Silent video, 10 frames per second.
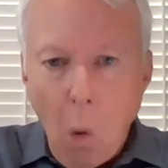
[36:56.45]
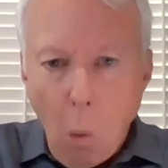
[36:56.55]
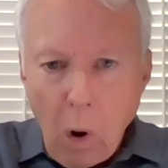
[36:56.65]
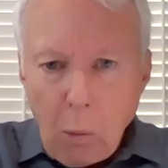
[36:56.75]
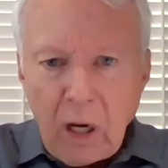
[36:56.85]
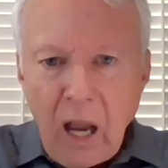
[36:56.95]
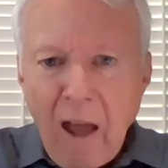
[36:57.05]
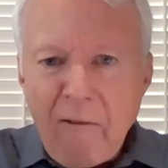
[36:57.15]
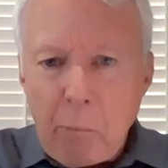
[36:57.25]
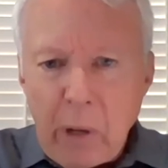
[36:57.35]
What would
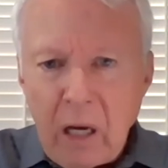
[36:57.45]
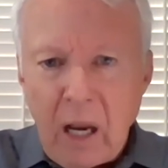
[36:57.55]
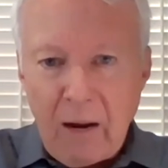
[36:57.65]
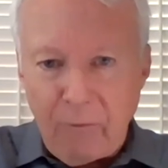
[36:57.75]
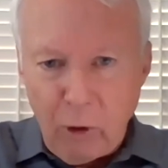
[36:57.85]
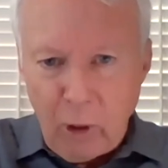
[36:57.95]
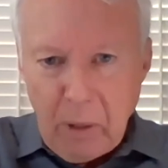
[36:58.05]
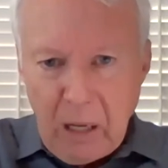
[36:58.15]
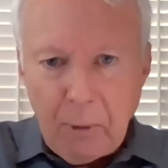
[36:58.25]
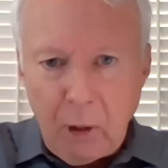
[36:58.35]
life be like for the
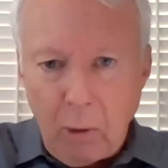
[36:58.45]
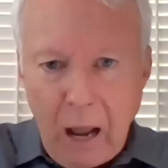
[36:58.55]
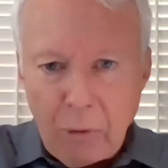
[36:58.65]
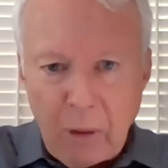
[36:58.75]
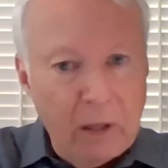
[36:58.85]
people around them?